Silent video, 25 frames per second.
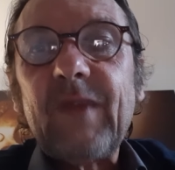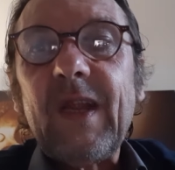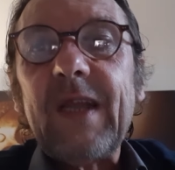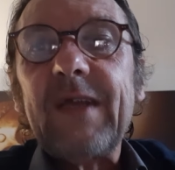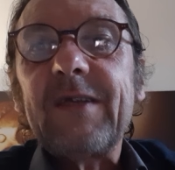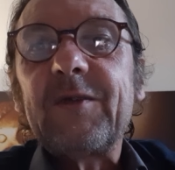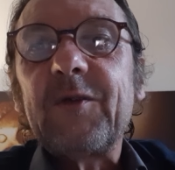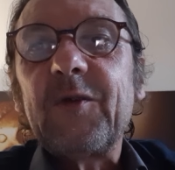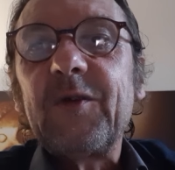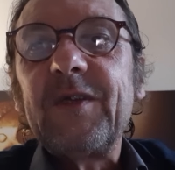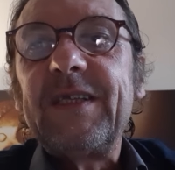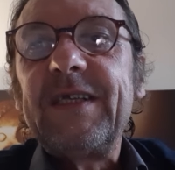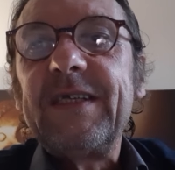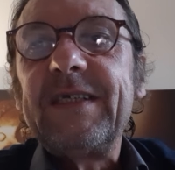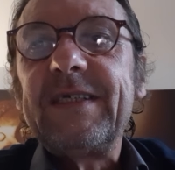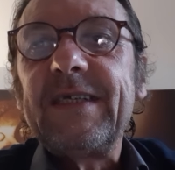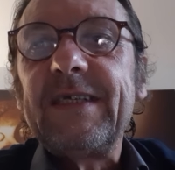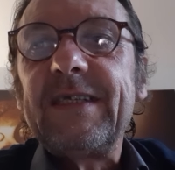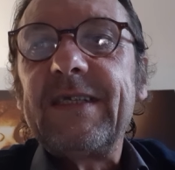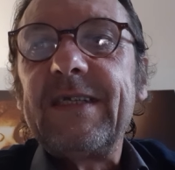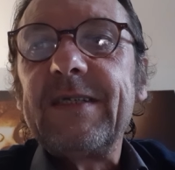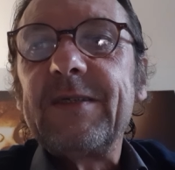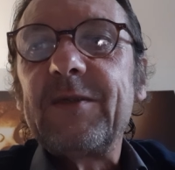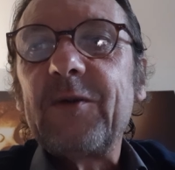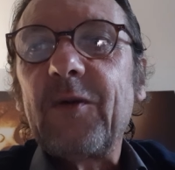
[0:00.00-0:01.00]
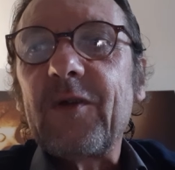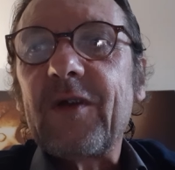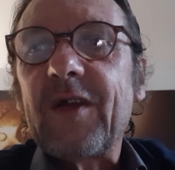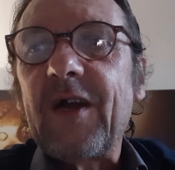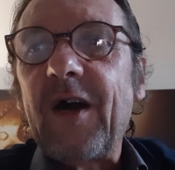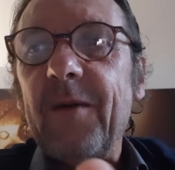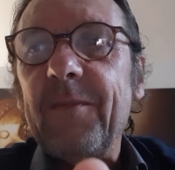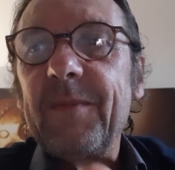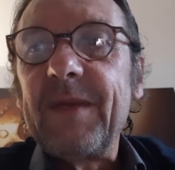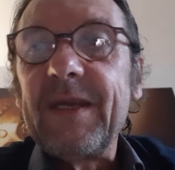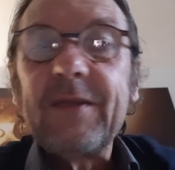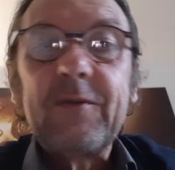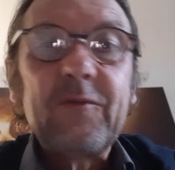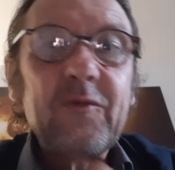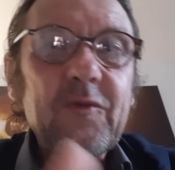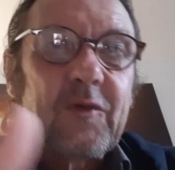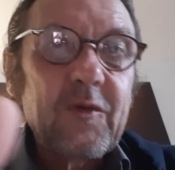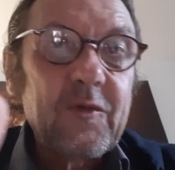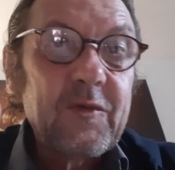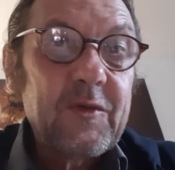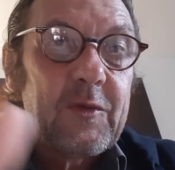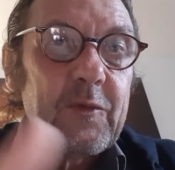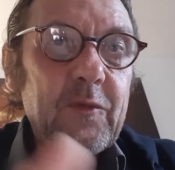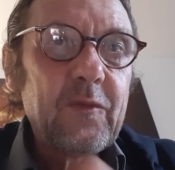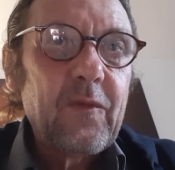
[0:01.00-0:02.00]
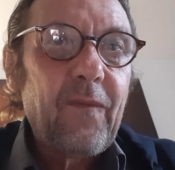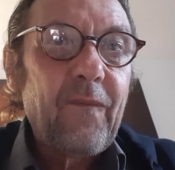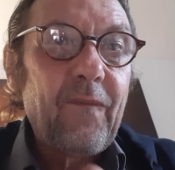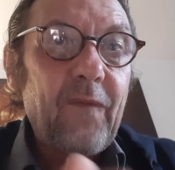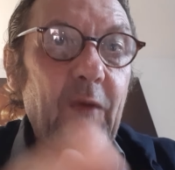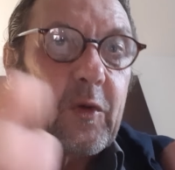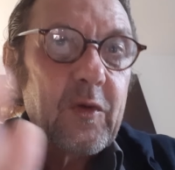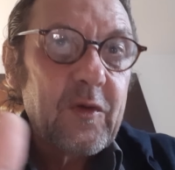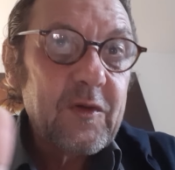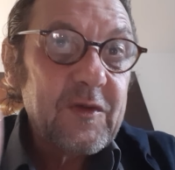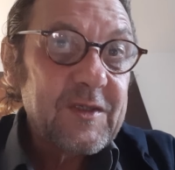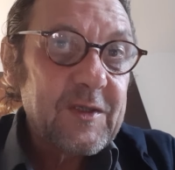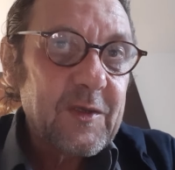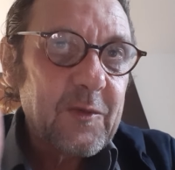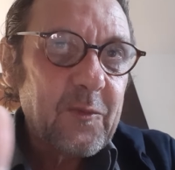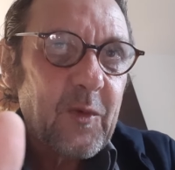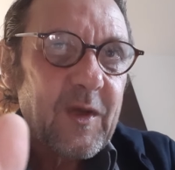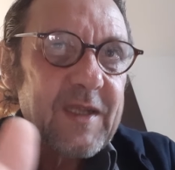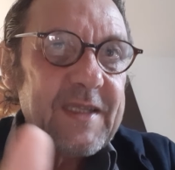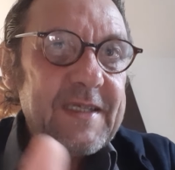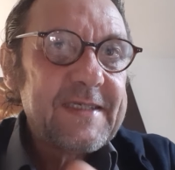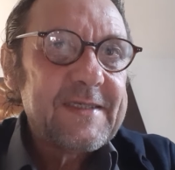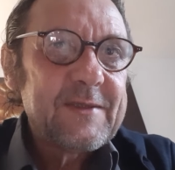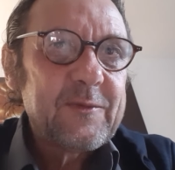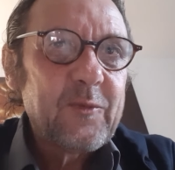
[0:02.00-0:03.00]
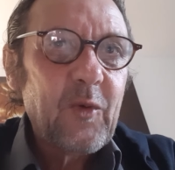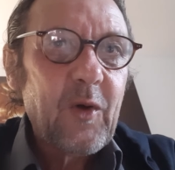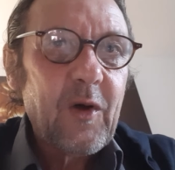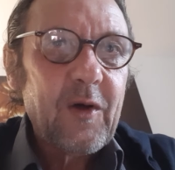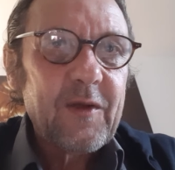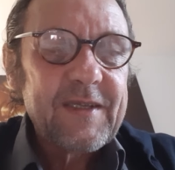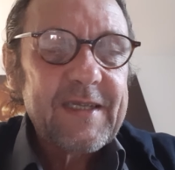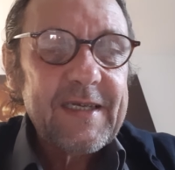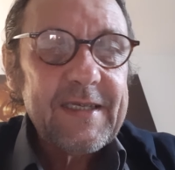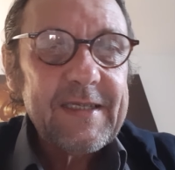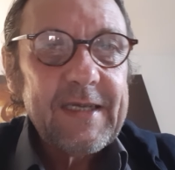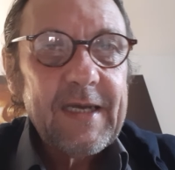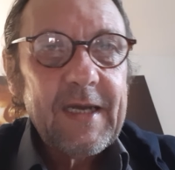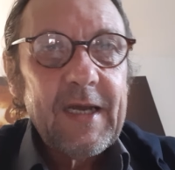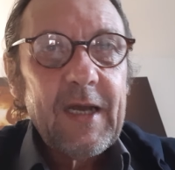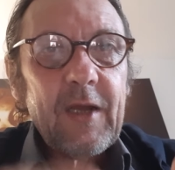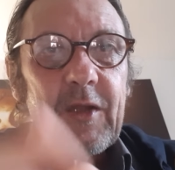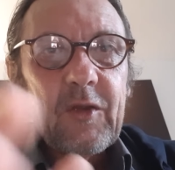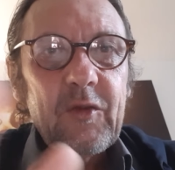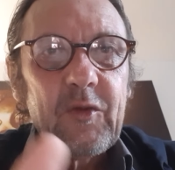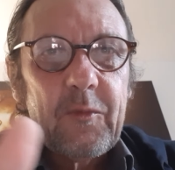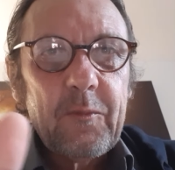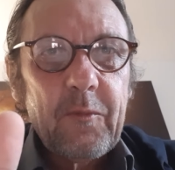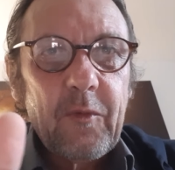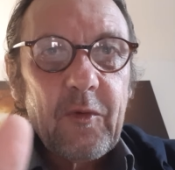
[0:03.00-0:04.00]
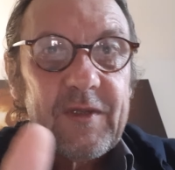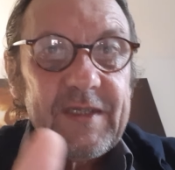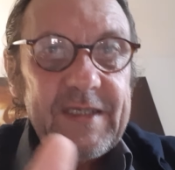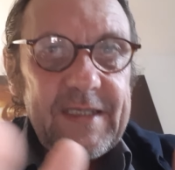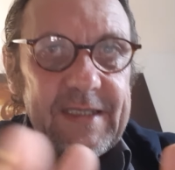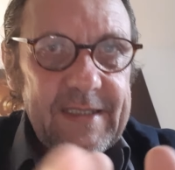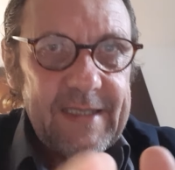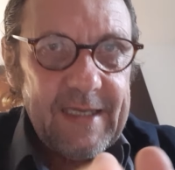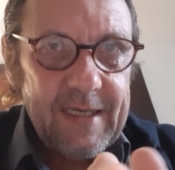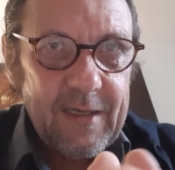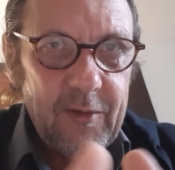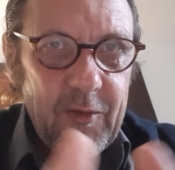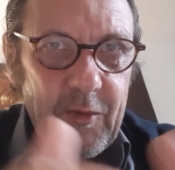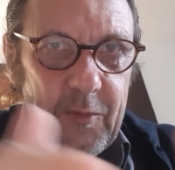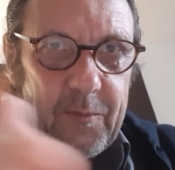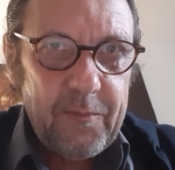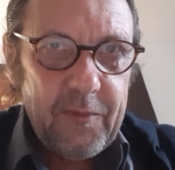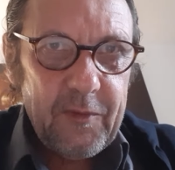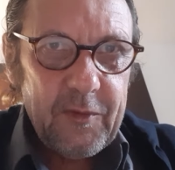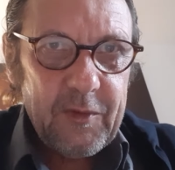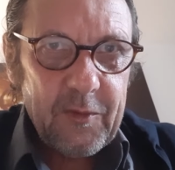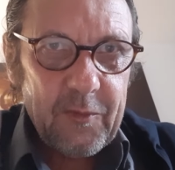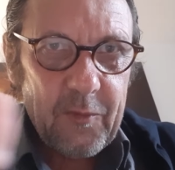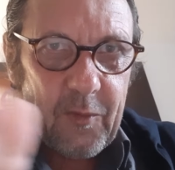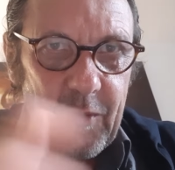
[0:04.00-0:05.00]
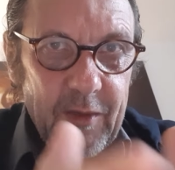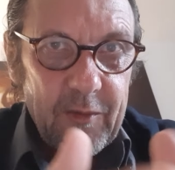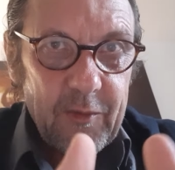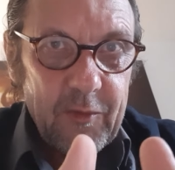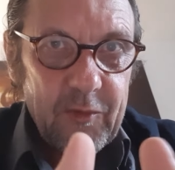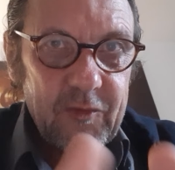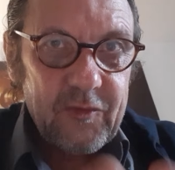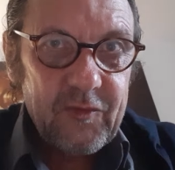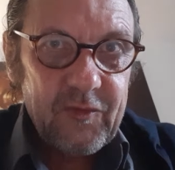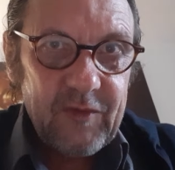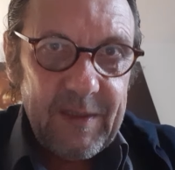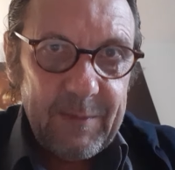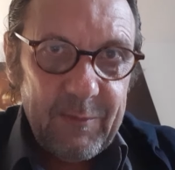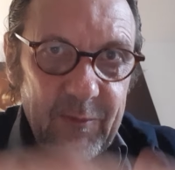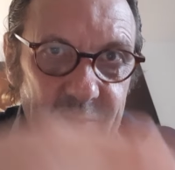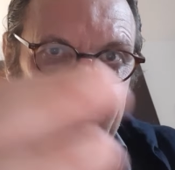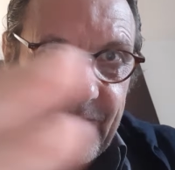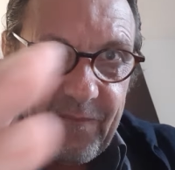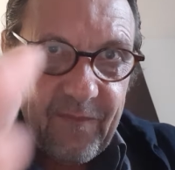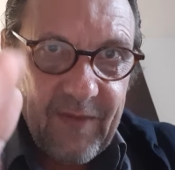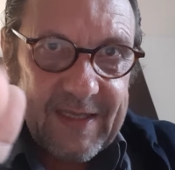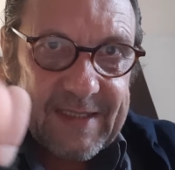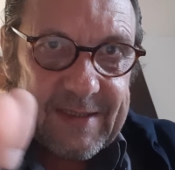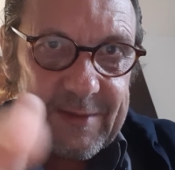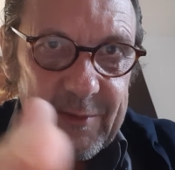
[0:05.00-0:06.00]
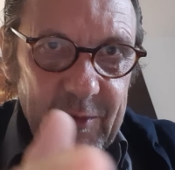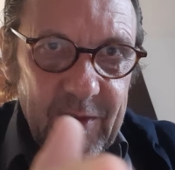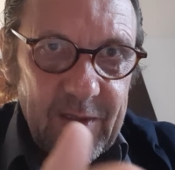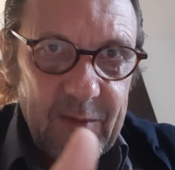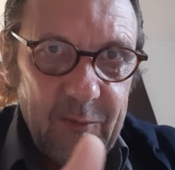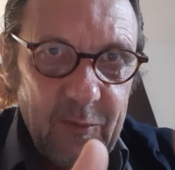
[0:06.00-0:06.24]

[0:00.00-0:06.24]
So it is all coming to continue to focus on what is wanted. The more detail you put around the dream, the faster it